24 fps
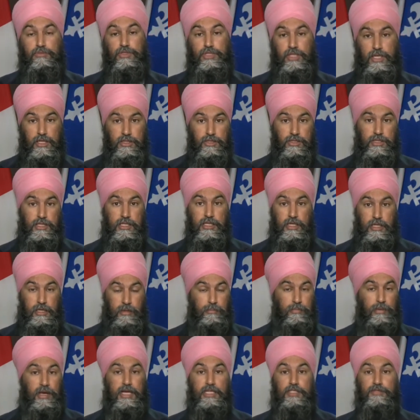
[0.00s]
GST
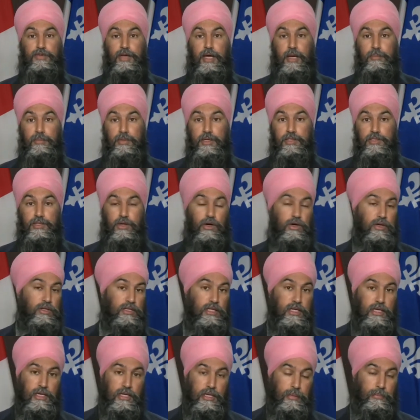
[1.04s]
impacts families harder
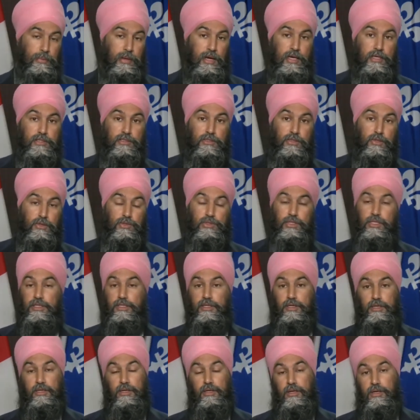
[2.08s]
than it impacts those at
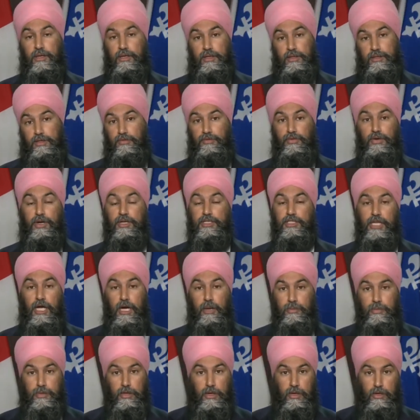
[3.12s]
the very
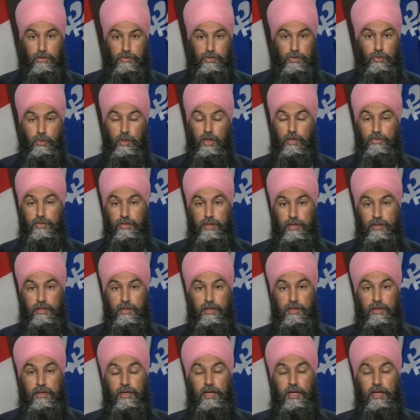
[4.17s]
top, the ultra wealthy.